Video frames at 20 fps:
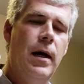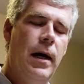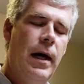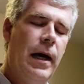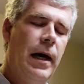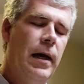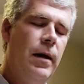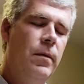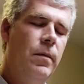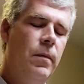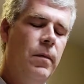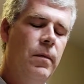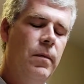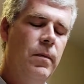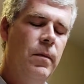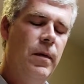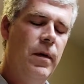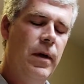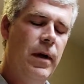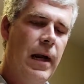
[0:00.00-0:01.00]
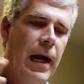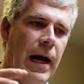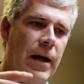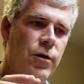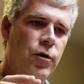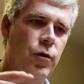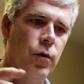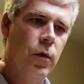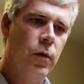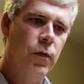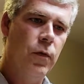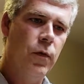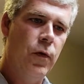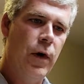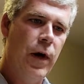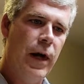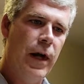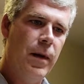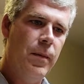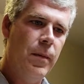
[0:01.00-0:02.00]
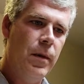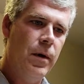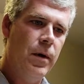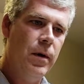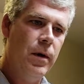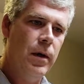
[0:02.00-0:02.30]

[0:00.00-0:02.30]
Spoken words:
a natural frame